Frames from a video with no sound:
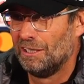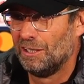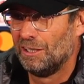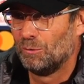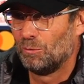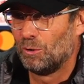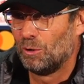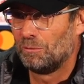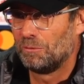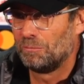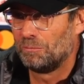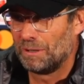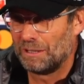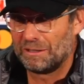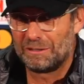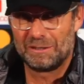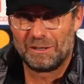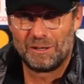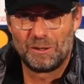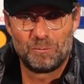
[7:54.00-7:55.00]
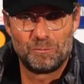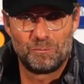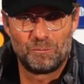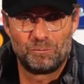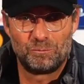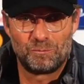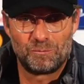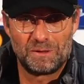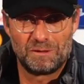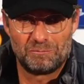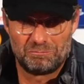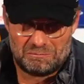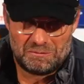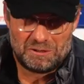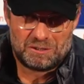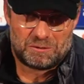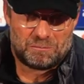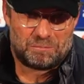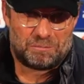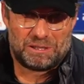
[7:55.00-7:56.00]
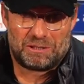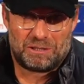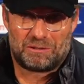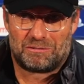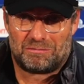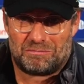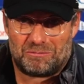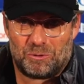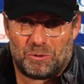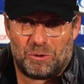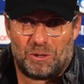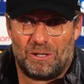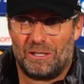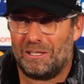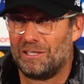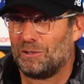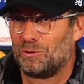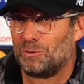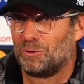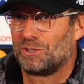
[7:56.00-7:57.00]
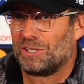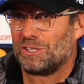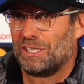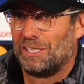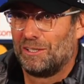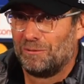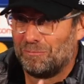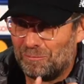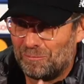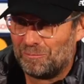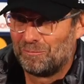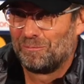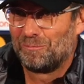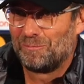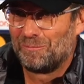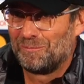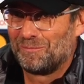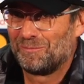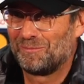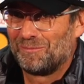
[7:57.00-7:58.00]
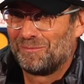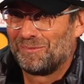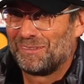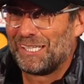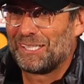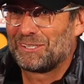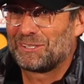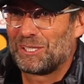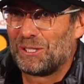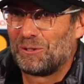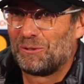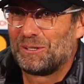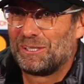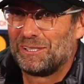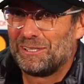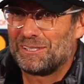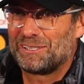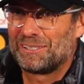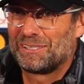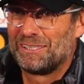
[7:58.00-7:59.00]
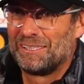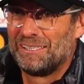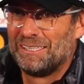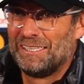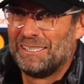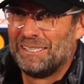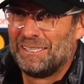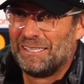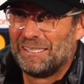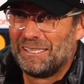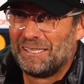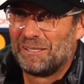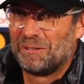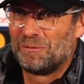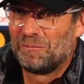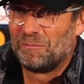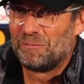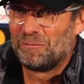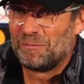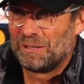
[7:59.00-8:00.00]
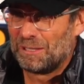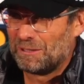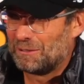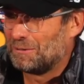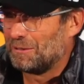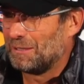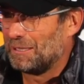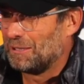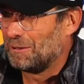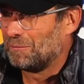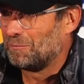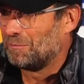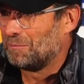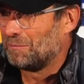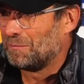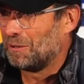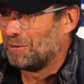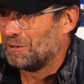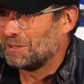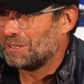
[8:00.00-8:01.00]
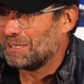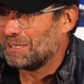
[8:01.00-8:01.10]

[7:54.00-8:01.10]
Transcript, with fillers: in a moment, but um, it's a bit too early to say that's how it is. Um, but um, how I